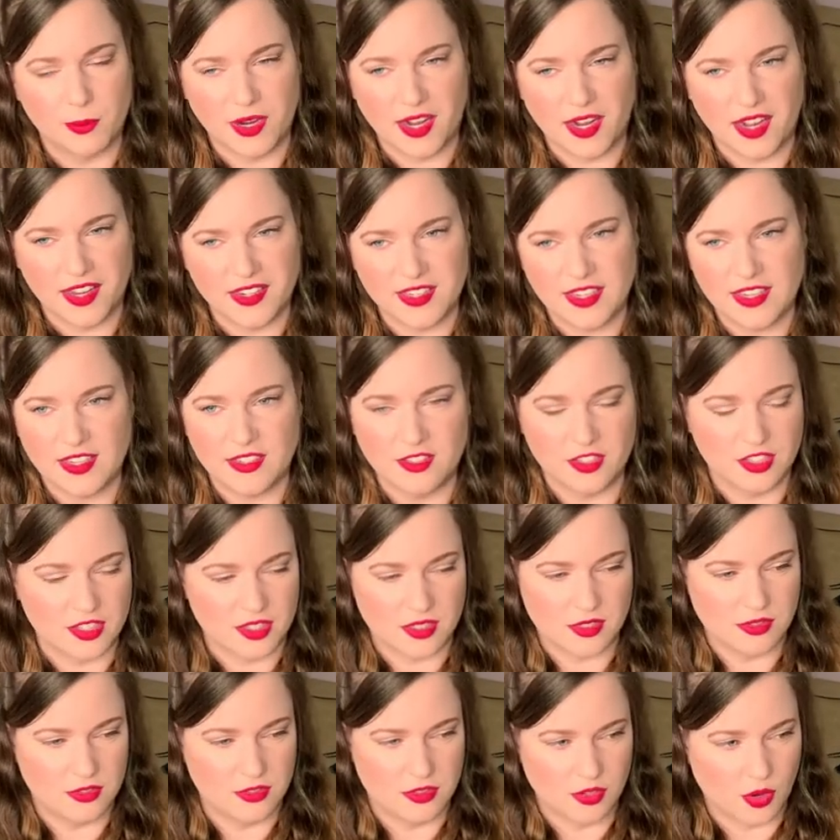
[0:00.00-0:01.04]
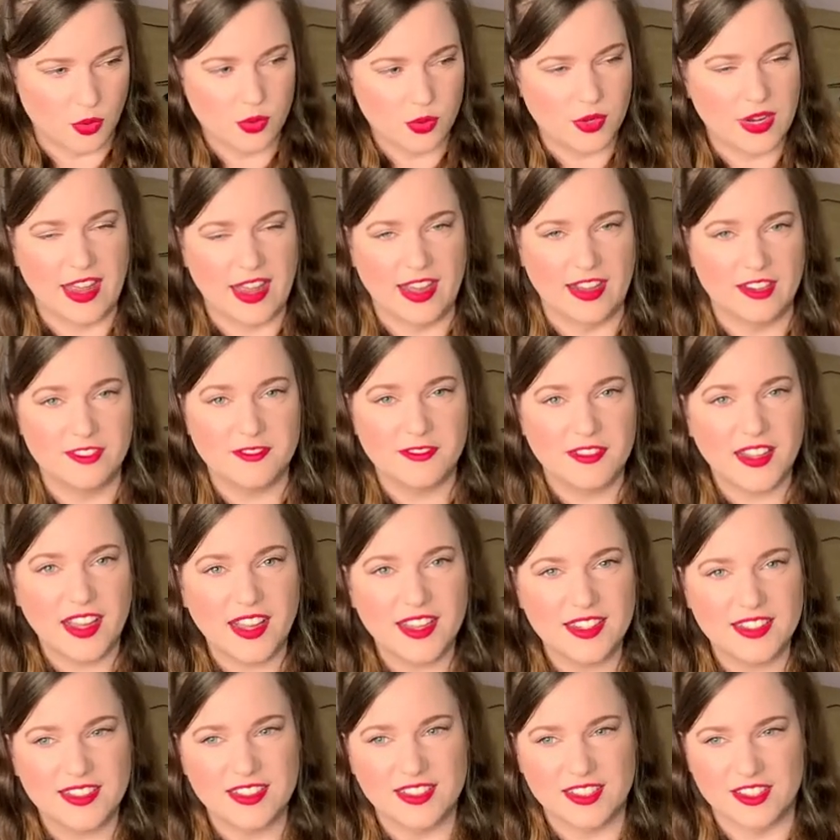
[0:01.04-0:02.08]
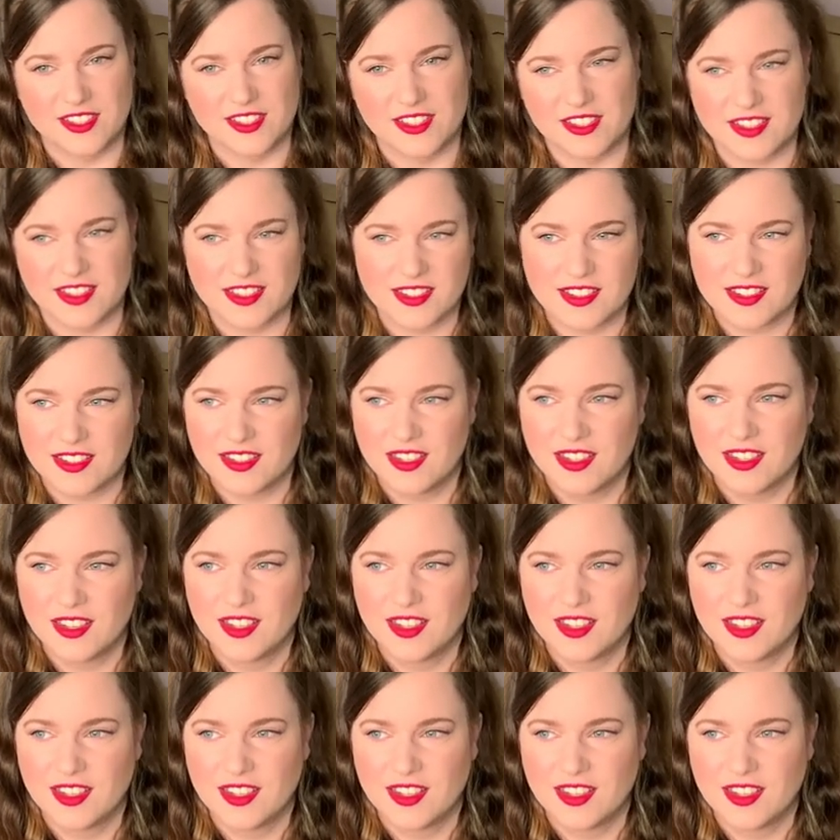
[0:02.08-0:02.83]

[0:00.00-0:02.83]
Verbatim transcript: body just don't have that. It just...